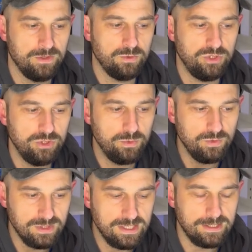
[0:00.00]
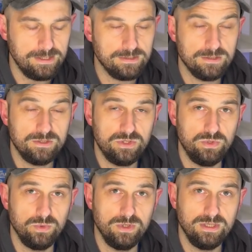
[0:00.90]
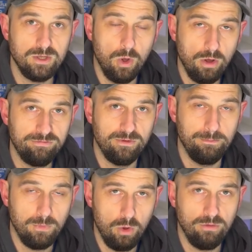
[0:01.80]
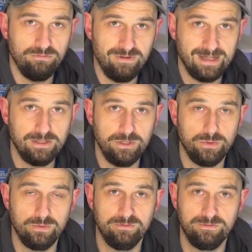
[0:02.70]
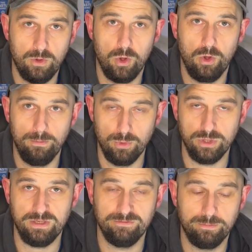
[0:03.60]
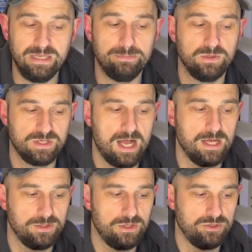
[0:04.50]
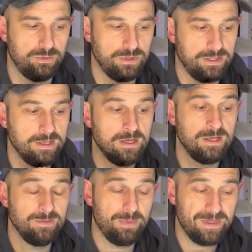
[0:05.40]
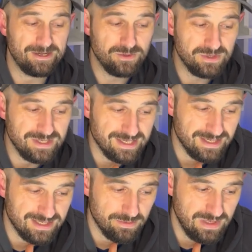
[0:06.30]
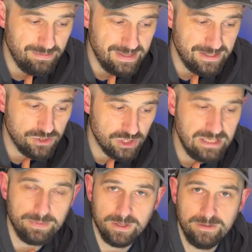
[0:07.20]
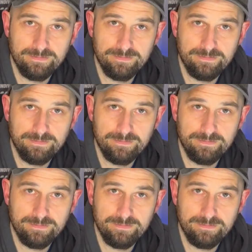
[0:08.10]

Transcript: You need to offer more value for money, for people's hard-earned money, but that doesn't necessarily mean cheaper.